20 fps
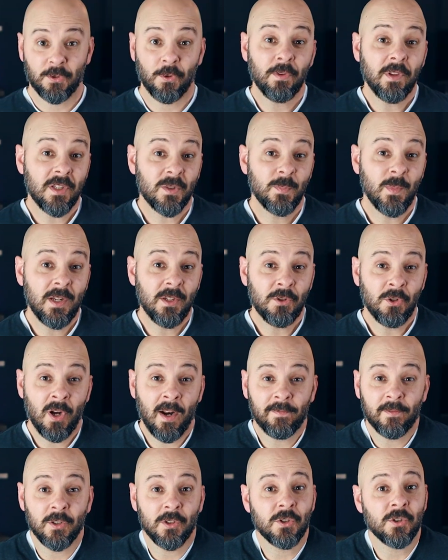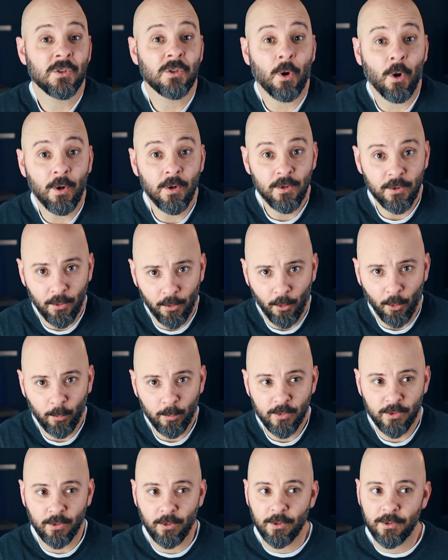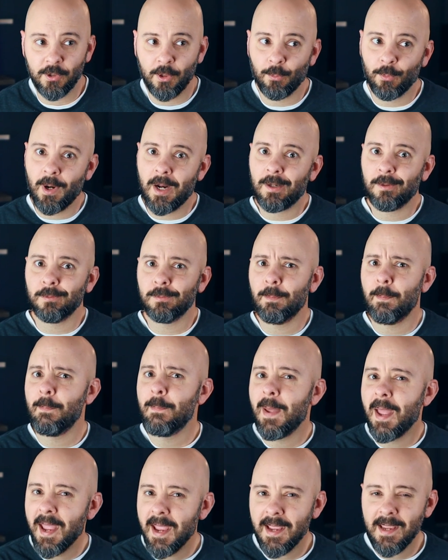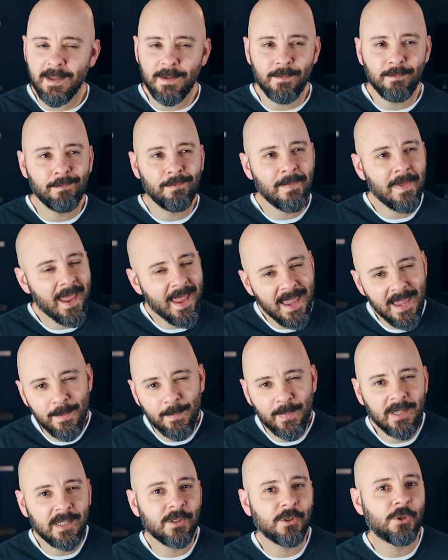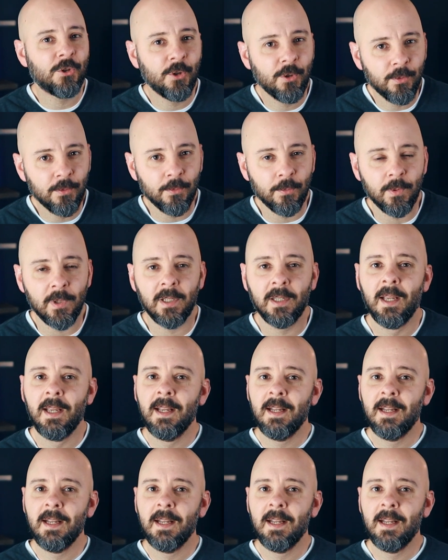So this means you'd have to start your home search around May, maybe June,